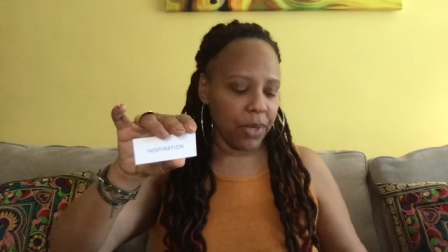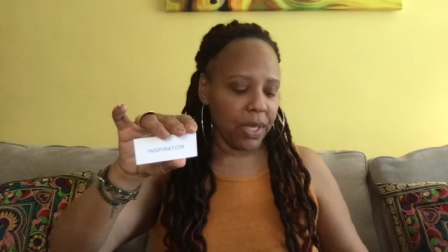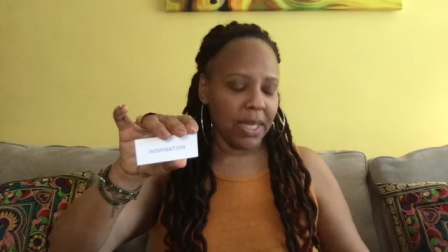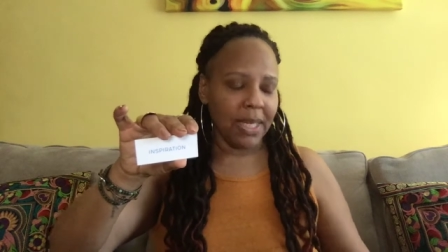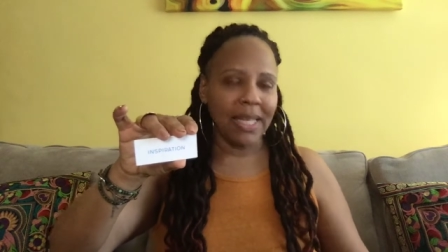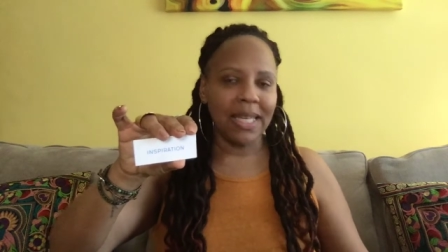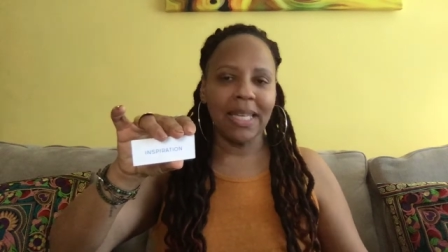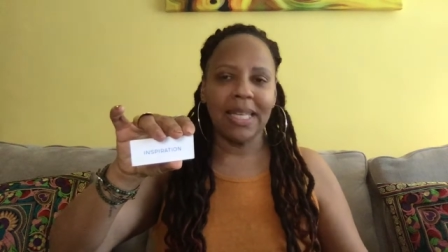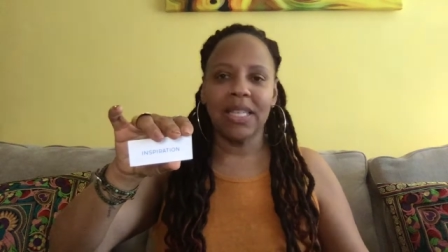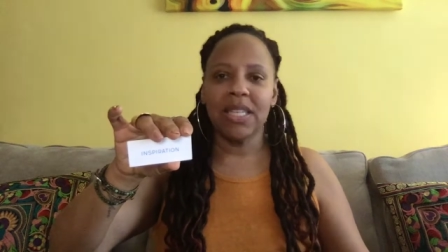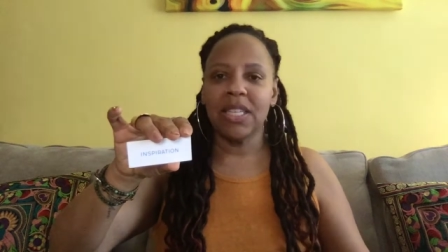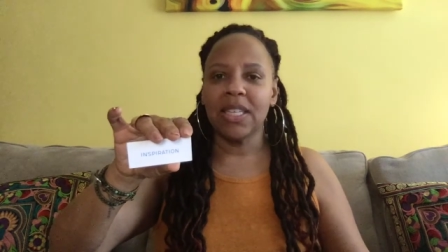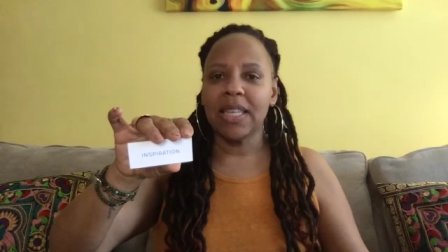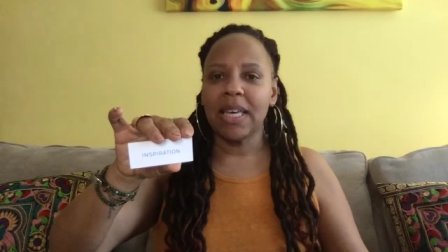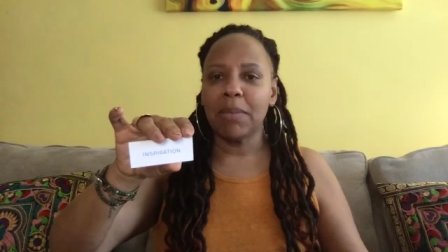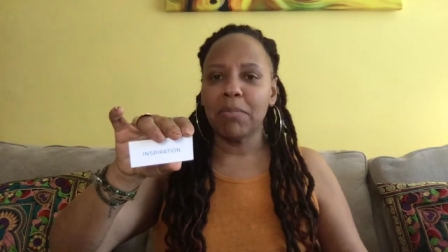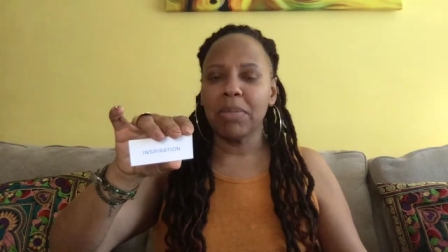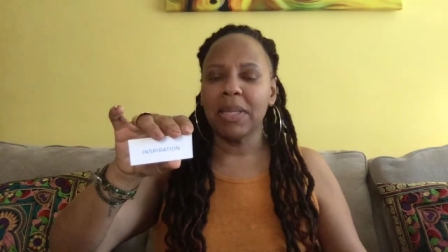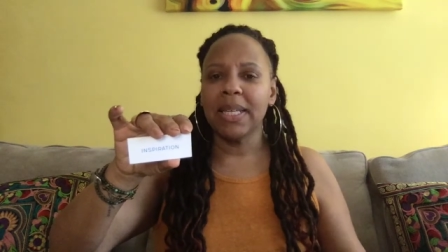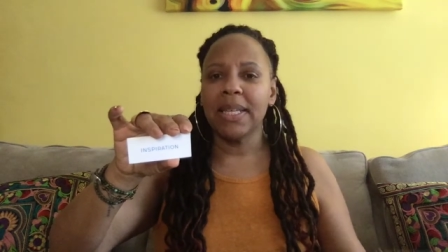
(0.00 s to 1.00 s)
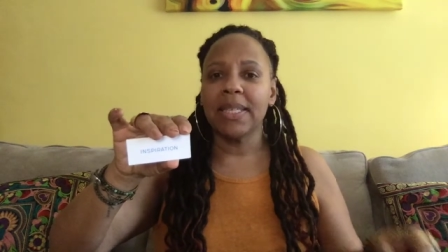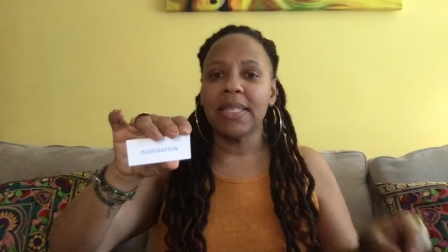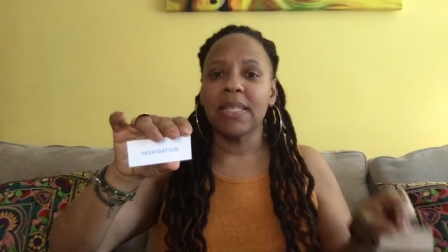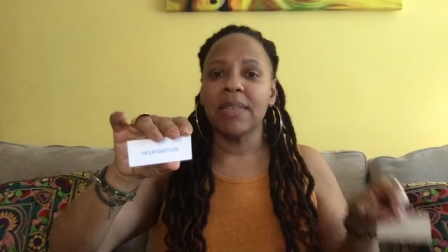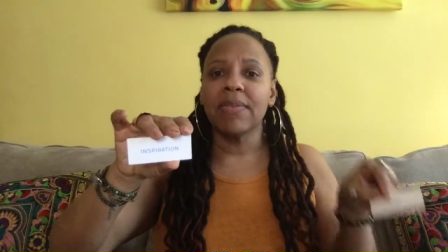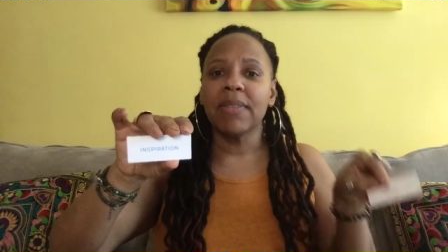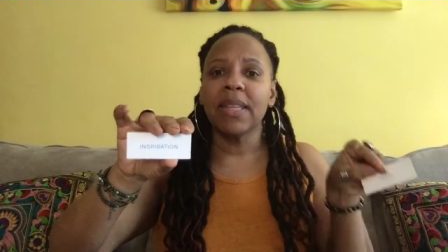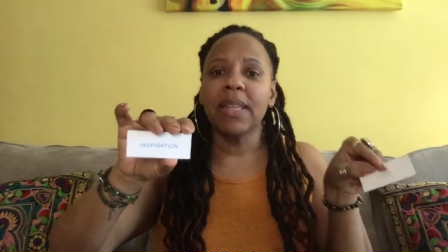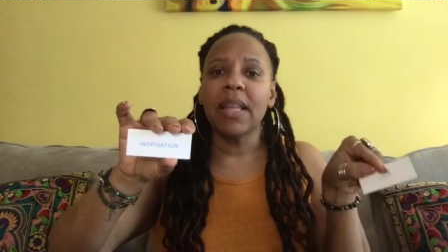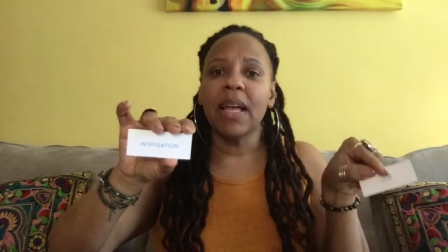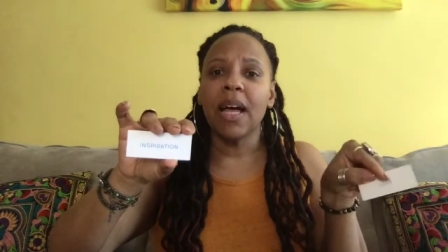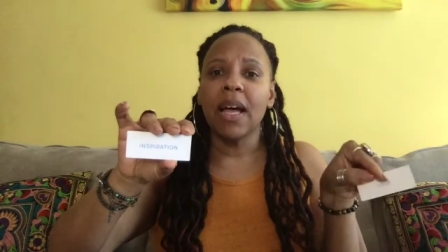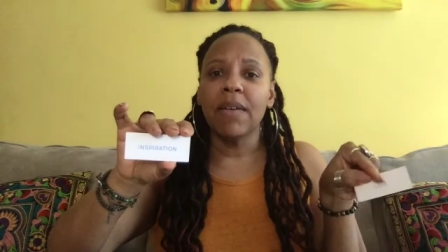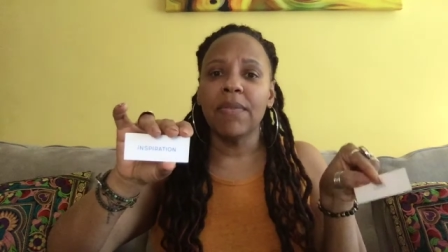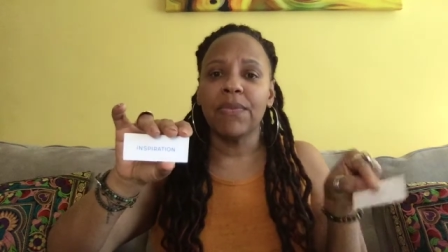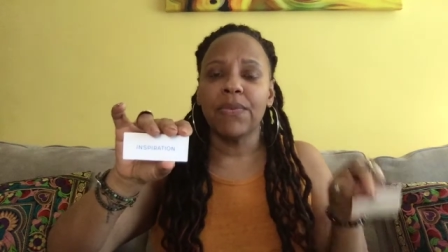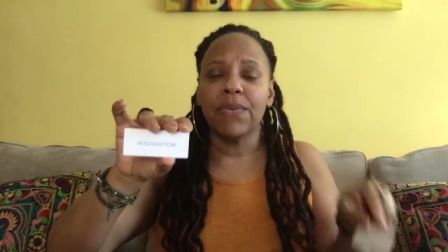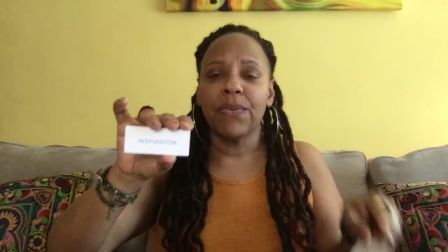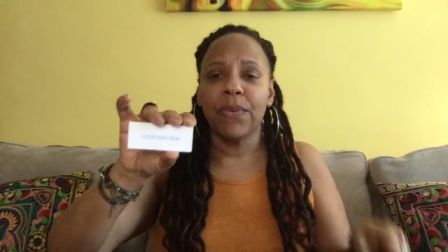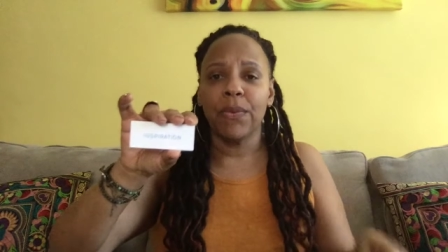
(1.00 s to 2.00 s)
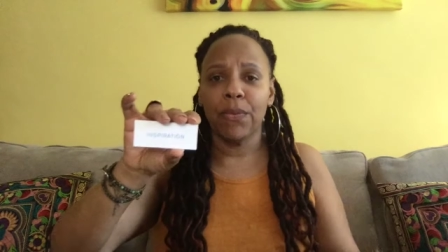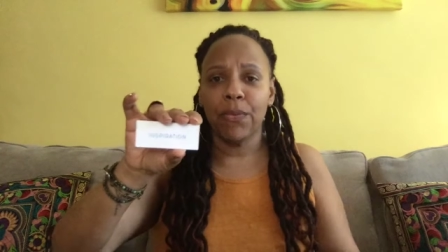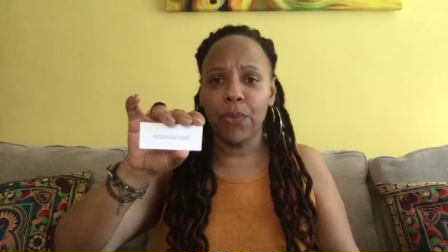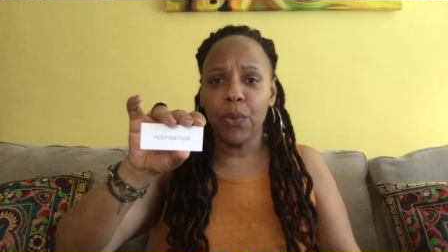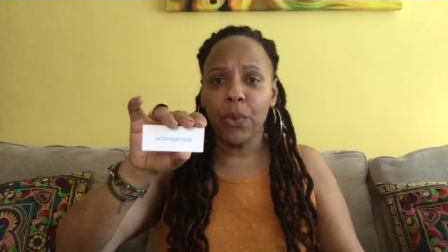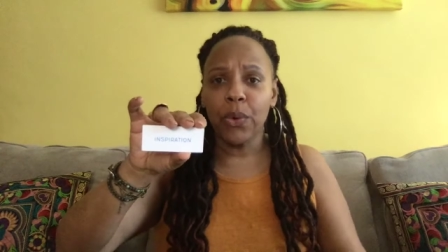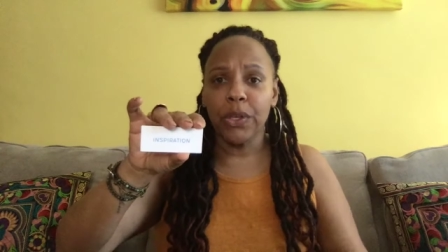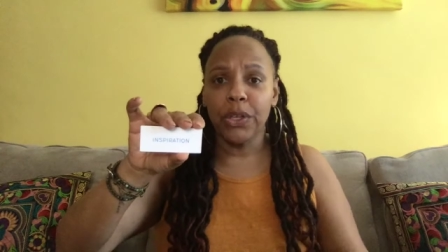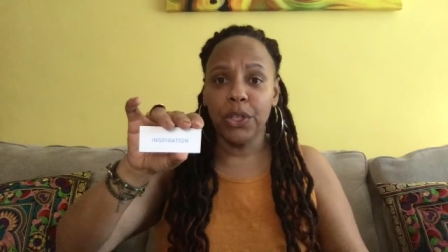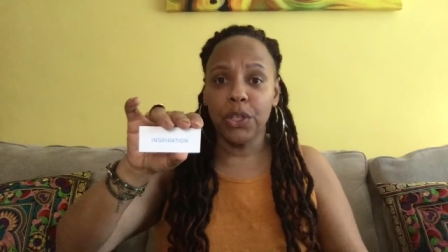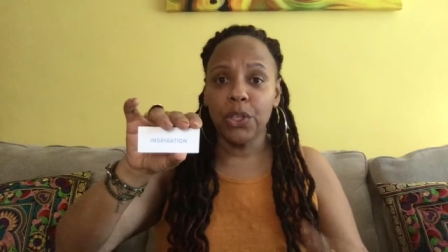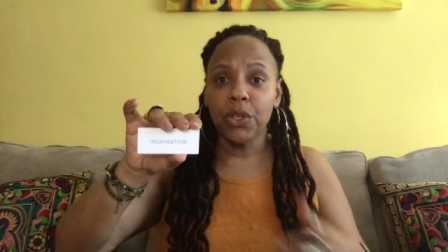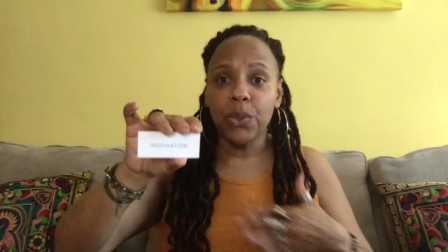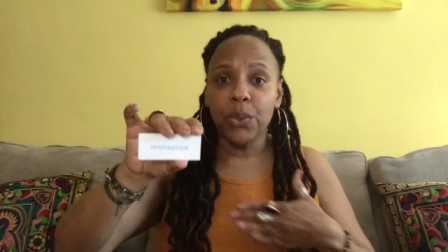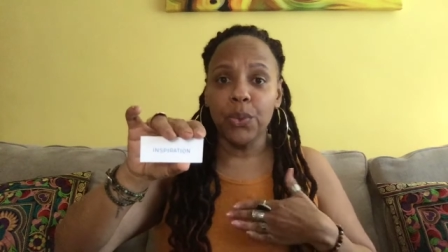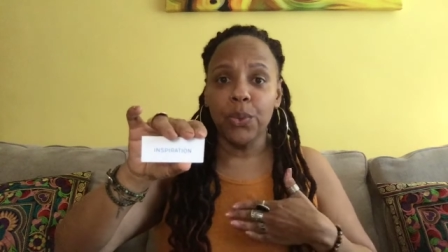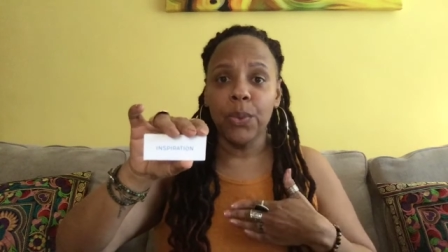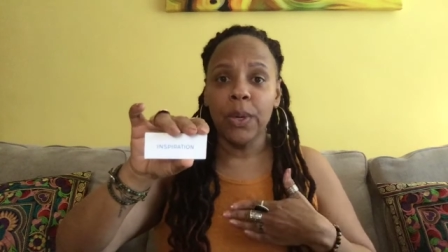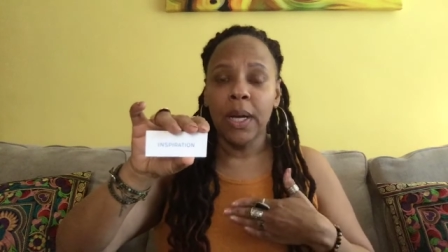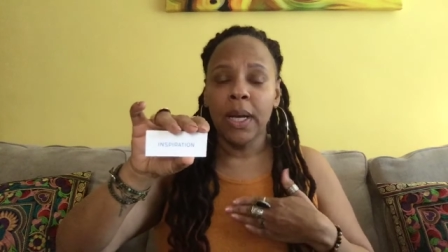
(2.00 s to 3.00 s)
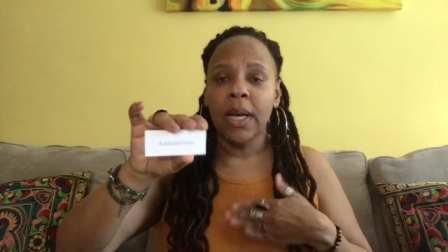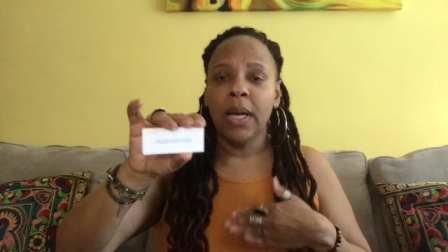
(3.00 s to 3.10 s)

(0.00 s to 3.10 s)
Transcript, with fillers: getting into that place of love for you,